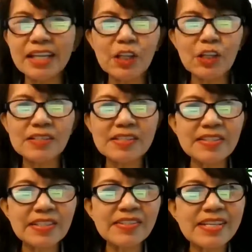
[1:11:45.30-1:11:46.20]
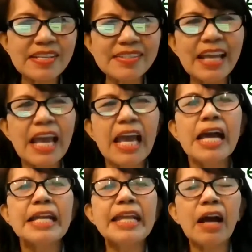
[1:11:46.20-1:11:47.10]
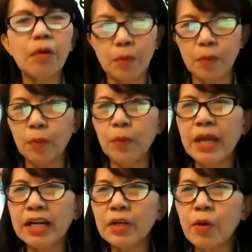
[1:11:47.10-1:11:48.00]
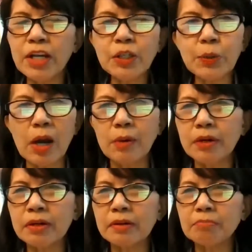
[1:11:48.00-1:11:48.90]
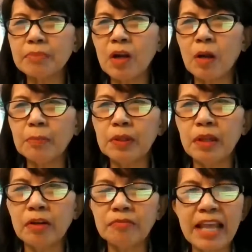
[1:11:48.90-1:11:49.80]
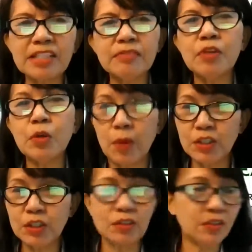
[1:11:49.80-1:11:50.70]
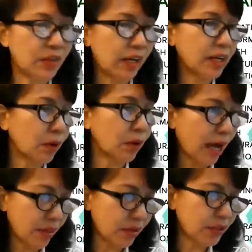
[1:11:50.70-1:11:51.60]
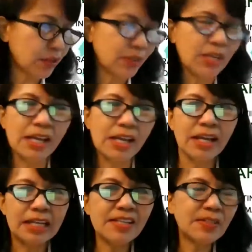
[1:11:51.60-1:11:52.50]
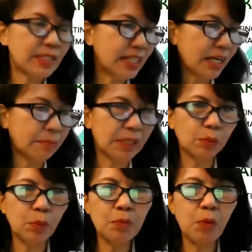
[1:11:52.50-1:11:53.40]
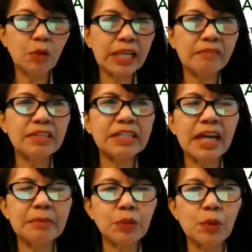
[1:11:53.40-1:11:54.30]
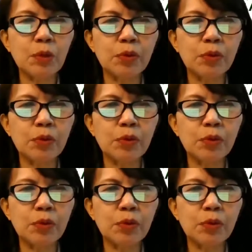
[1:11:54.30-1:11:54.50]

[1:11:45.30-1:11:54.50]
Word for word: inconsistencies. Now we are going to our couple of last few questions. There are others listed here, but we won't have the time to go